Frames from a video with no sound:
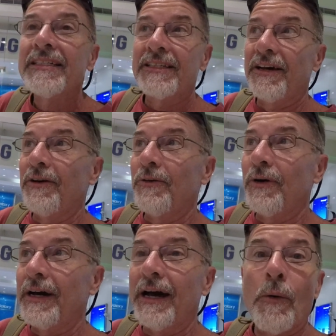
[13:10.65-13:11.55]

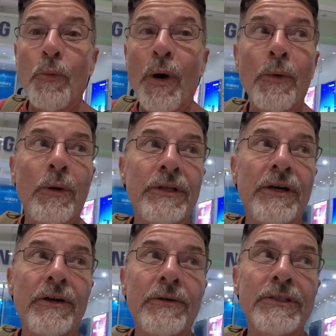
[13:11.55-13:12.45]
So what we'll
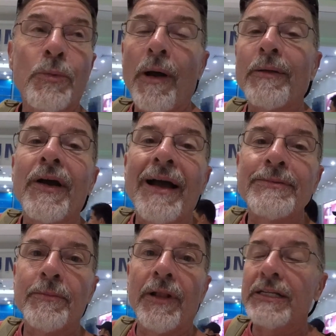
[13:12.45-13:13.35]
do is probably grab
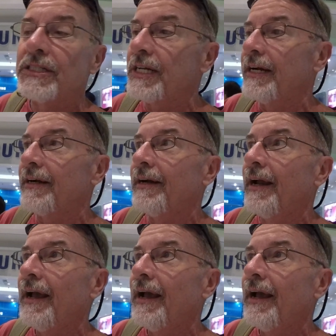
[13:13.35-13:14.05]
some lunch here.